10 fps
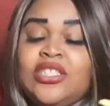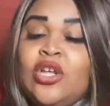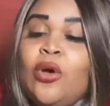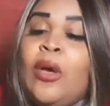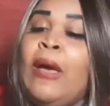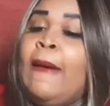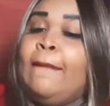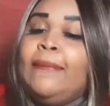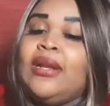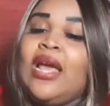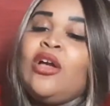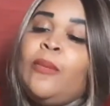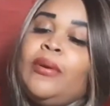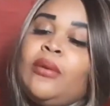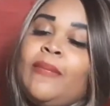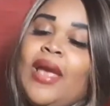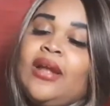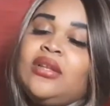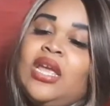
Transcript: So, but I ain't gonna put them back.